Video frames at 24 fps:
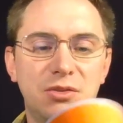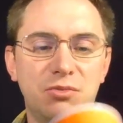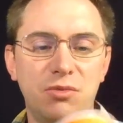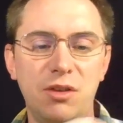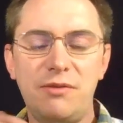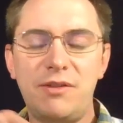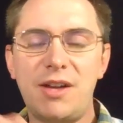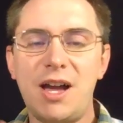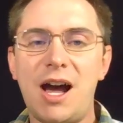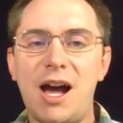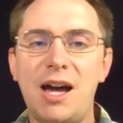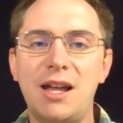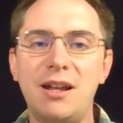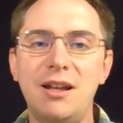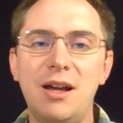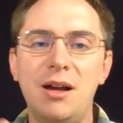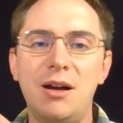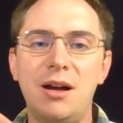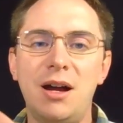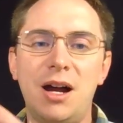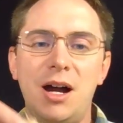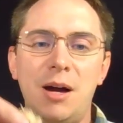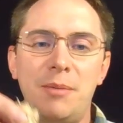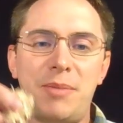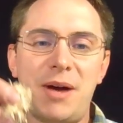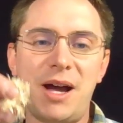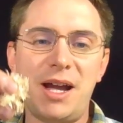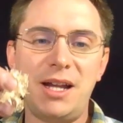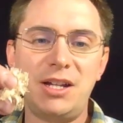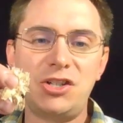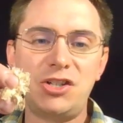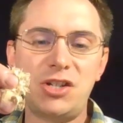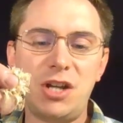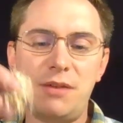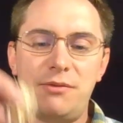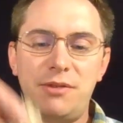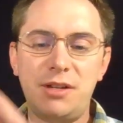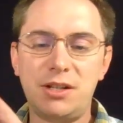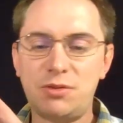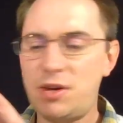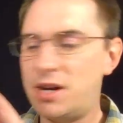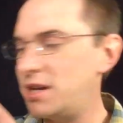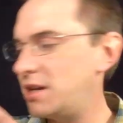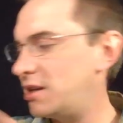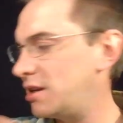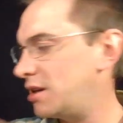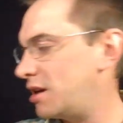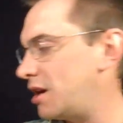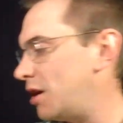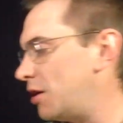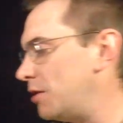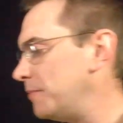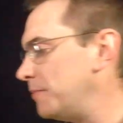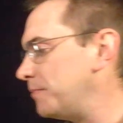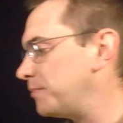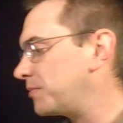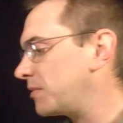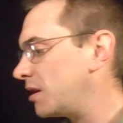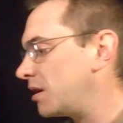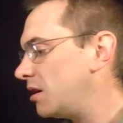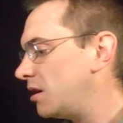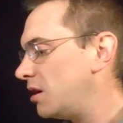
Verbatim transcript: So we've got uh, pine shavings ready to go.